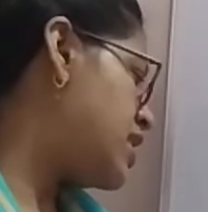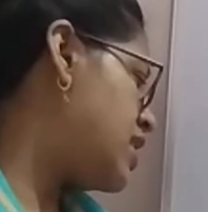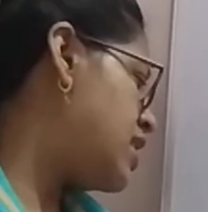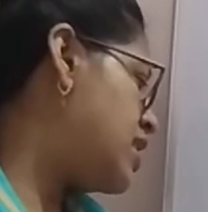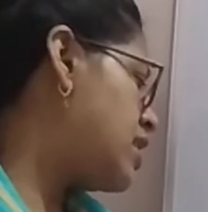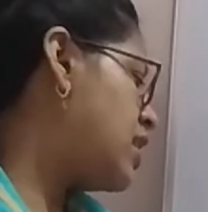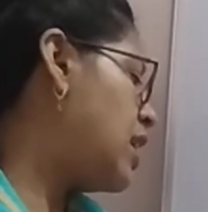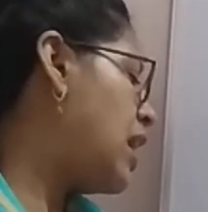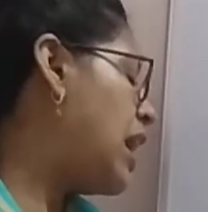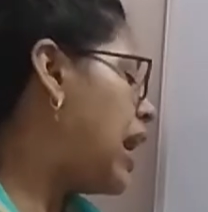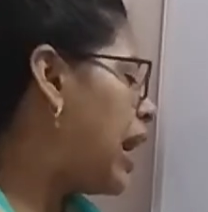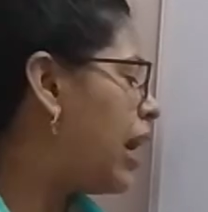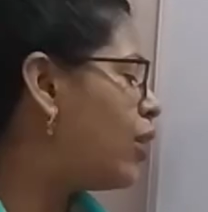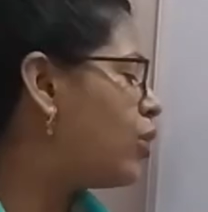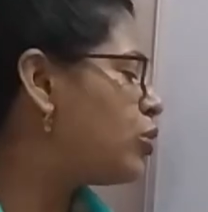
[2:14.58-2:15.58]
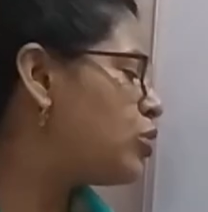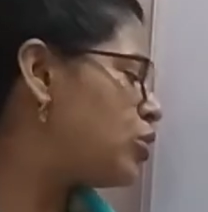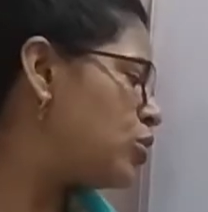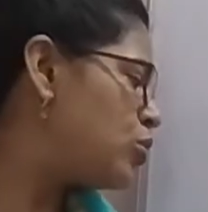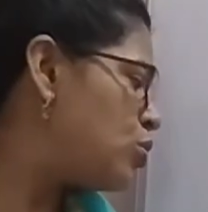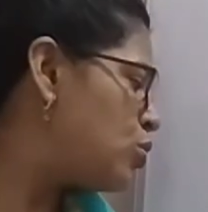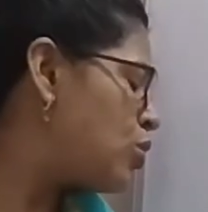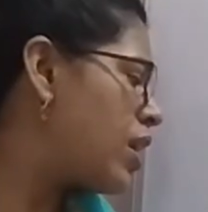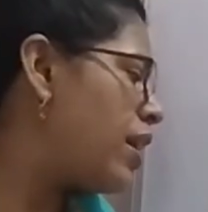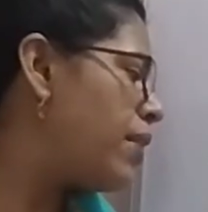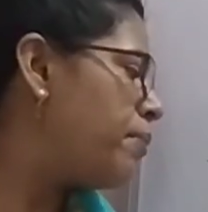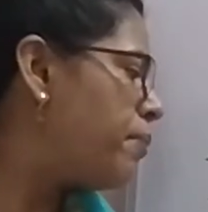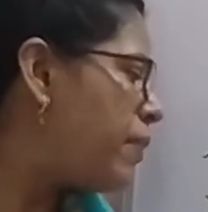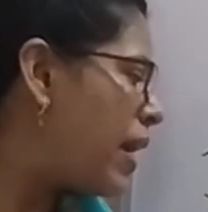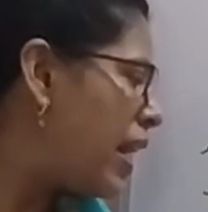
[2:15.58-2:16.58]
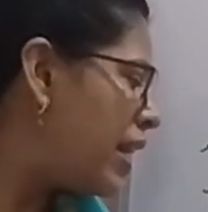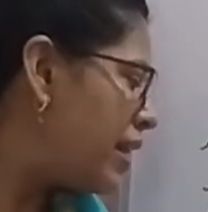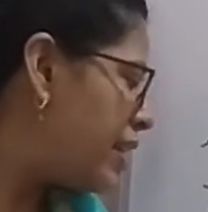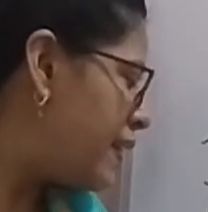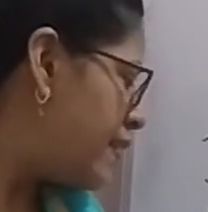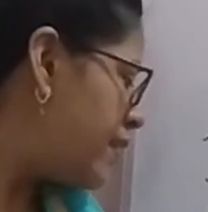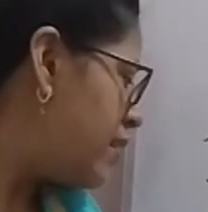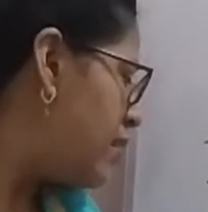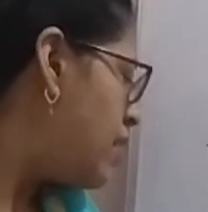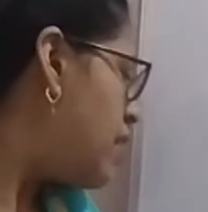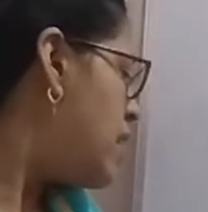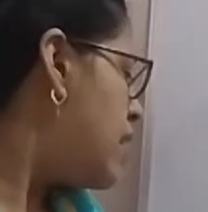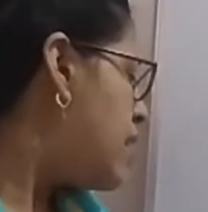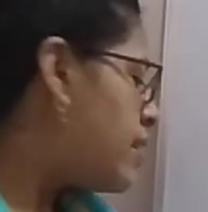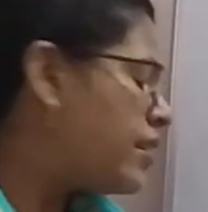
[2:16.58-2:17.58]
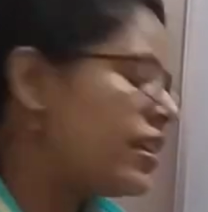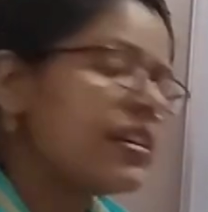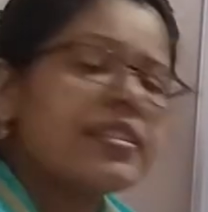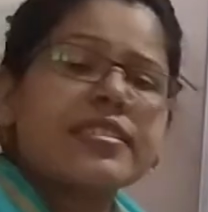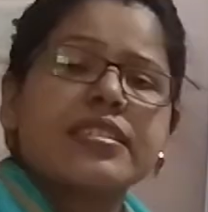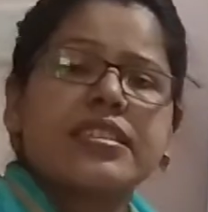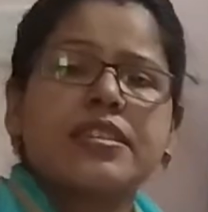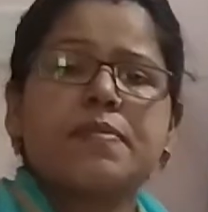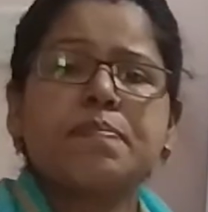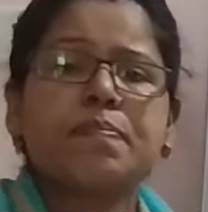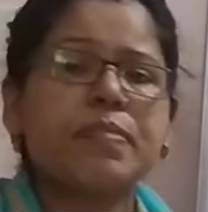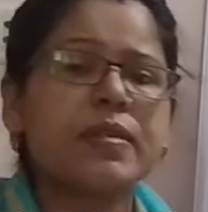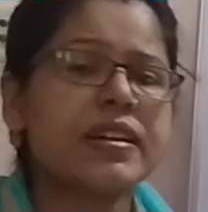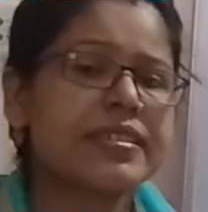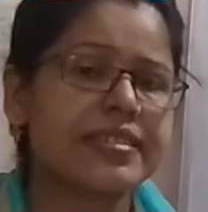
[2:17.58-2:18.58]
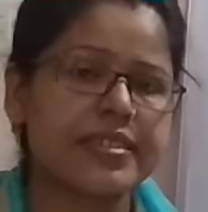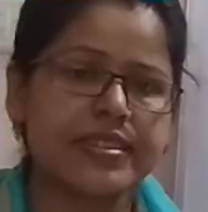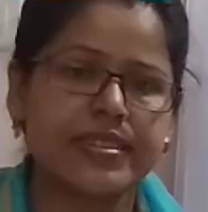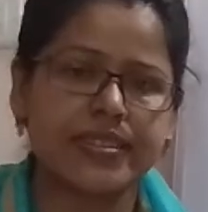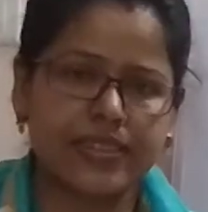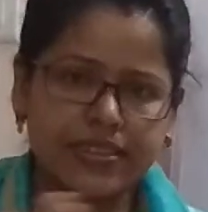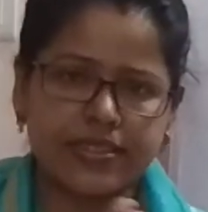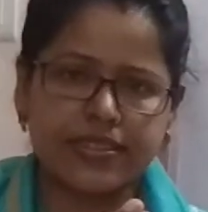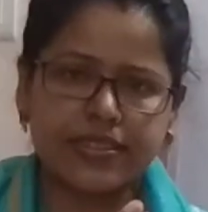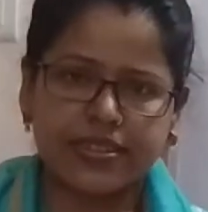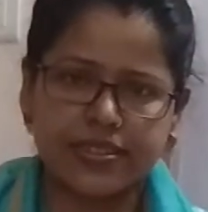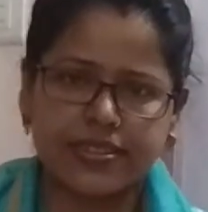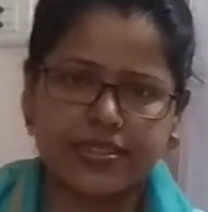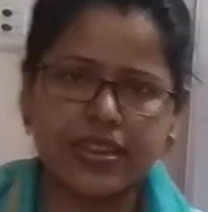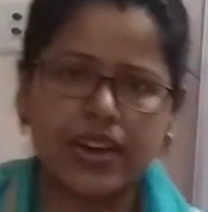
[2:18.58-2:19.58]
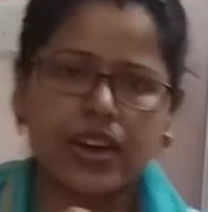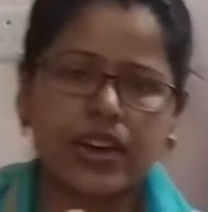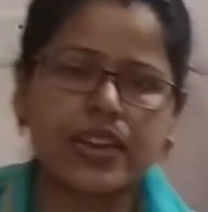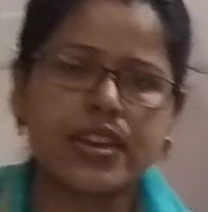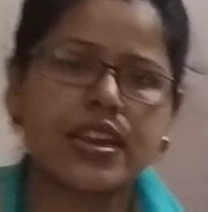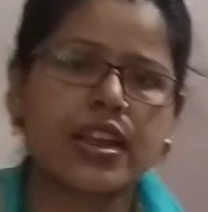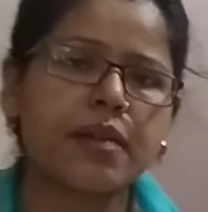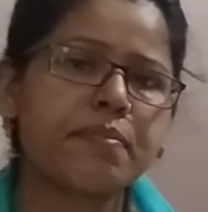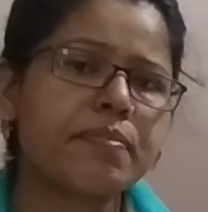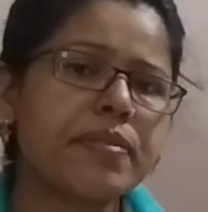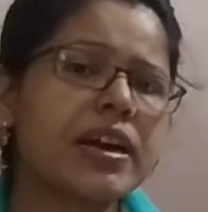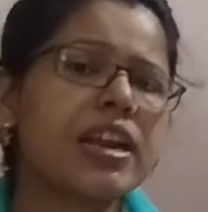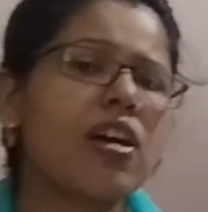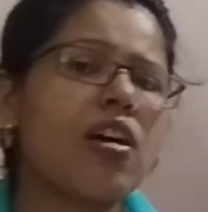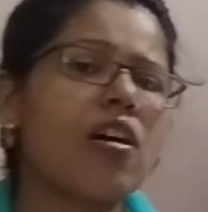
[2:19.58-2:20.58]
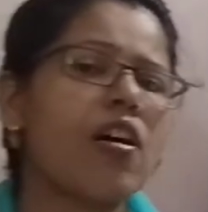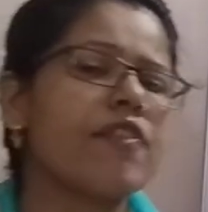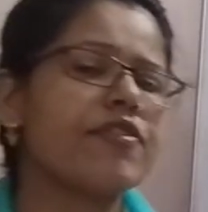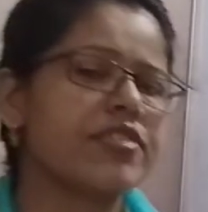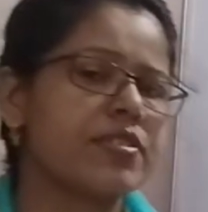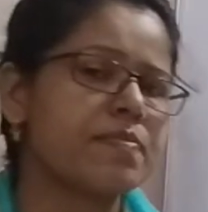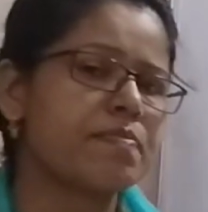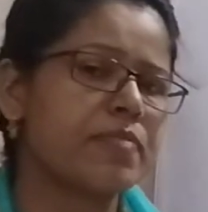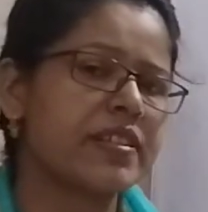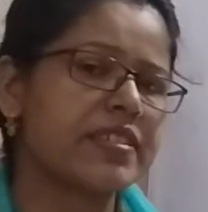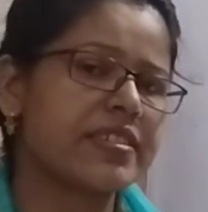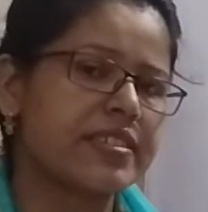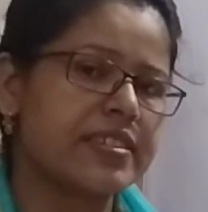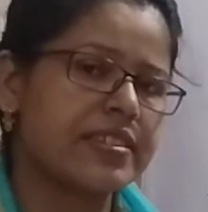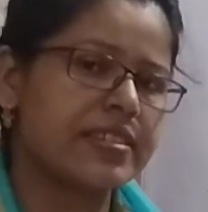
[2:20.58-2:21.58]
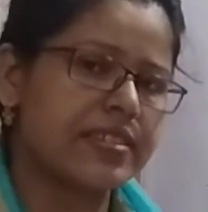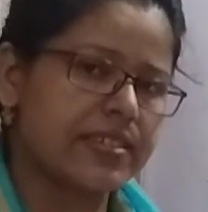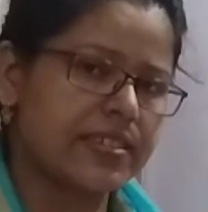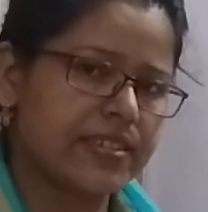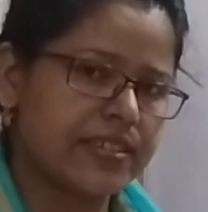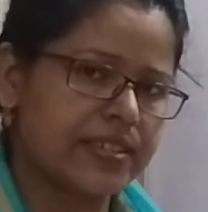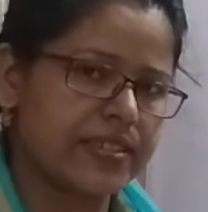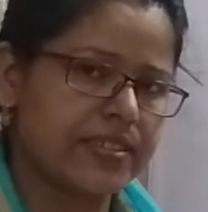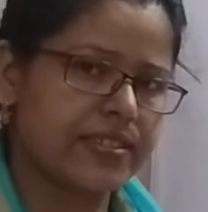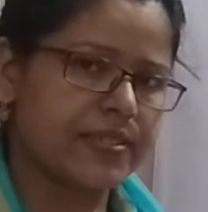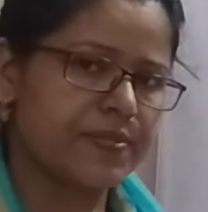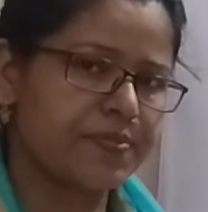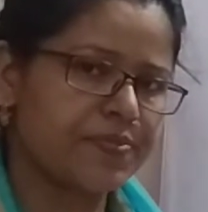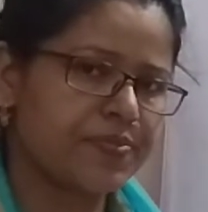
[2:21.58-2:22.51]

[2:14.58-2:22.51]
here how to combine these simple sentences, a number of simple sentences.